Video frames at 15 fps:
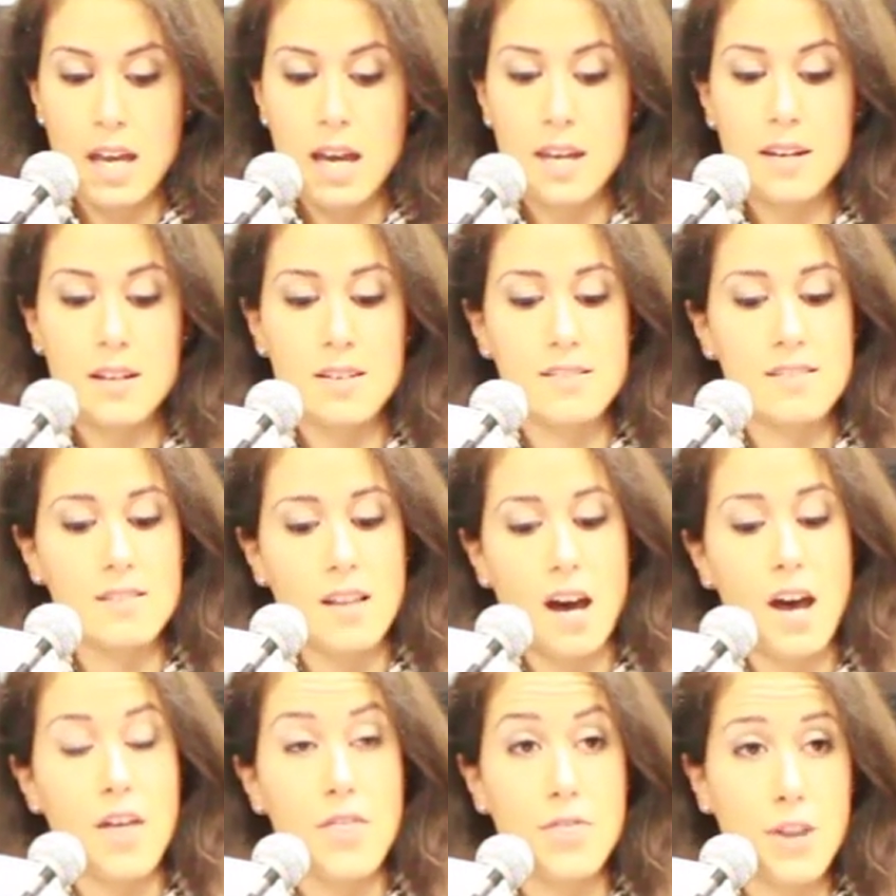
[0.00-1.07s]
And it is
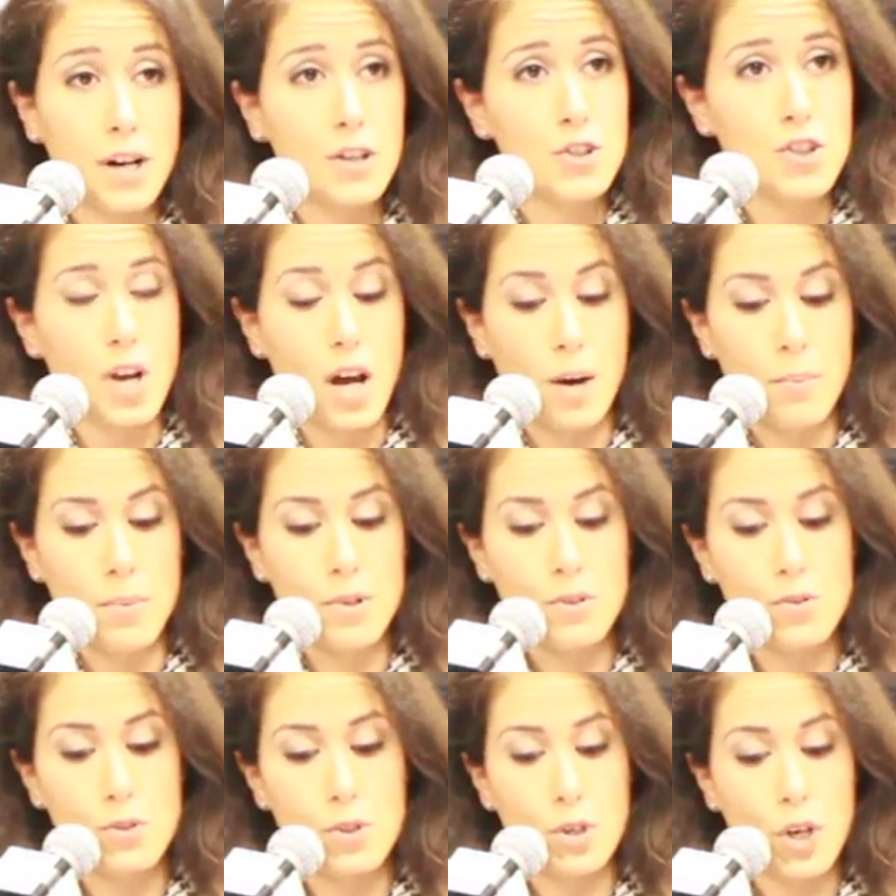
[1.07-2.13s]
not their job
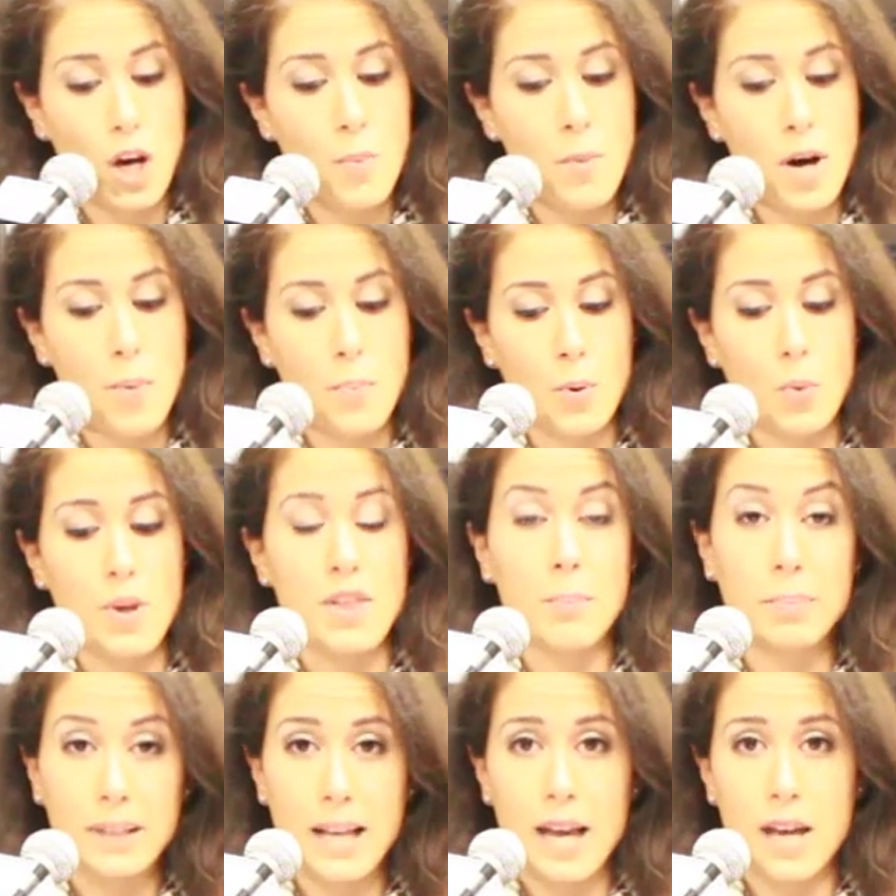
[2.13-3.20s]
to come up with a
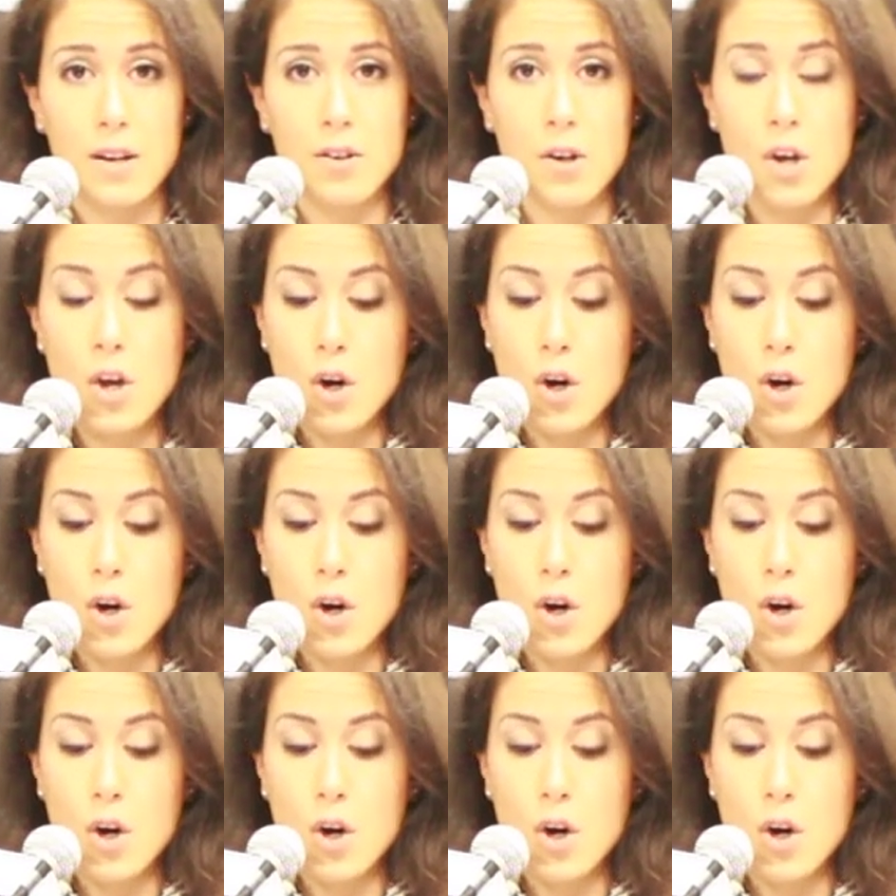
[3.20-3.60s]
plan